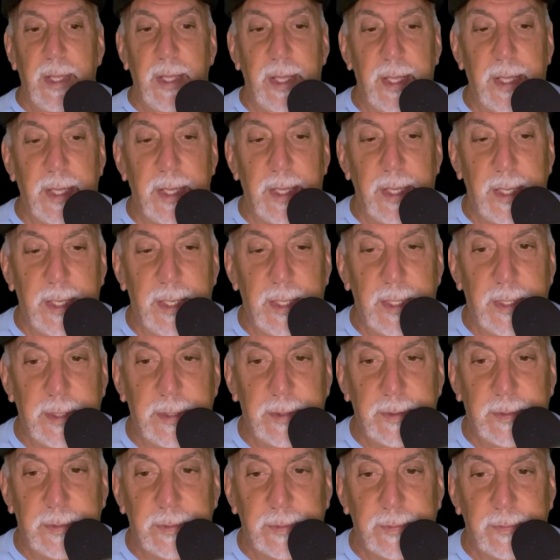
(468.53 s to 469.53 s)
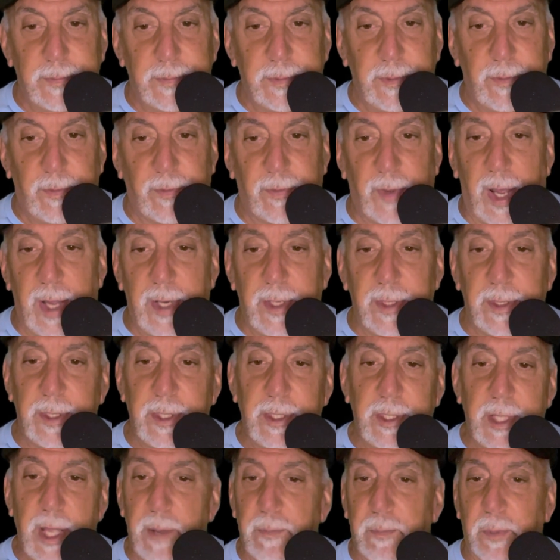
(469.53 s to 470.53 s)
And
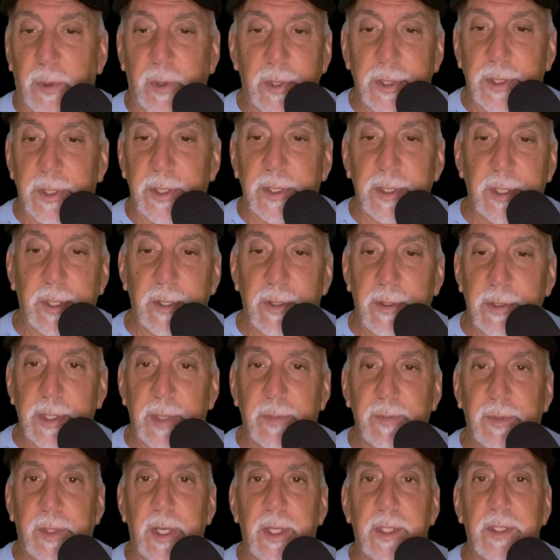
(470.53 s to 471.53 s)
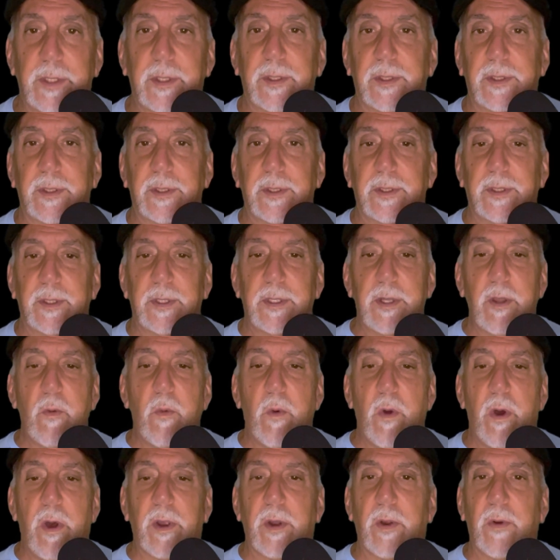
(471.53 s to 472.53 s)
finally, that person goes, I'm done, and they
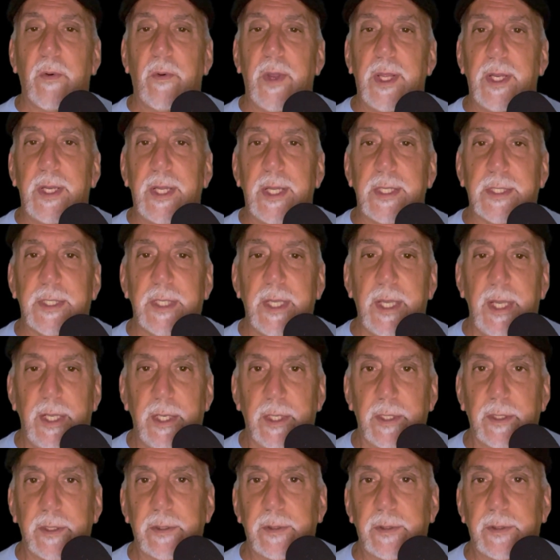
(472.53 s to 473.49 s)
walk away, and that's it.